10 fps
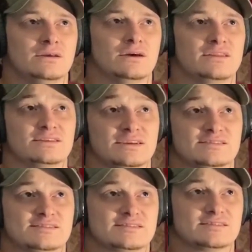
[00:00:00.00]
I think
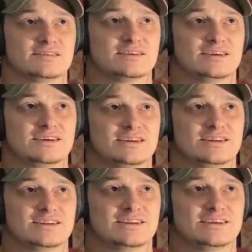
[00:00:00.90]
that's
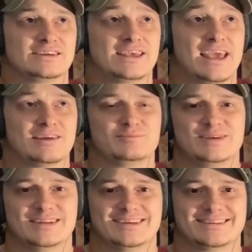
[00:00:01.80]
it can
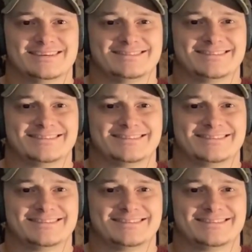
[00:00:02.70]
be addicting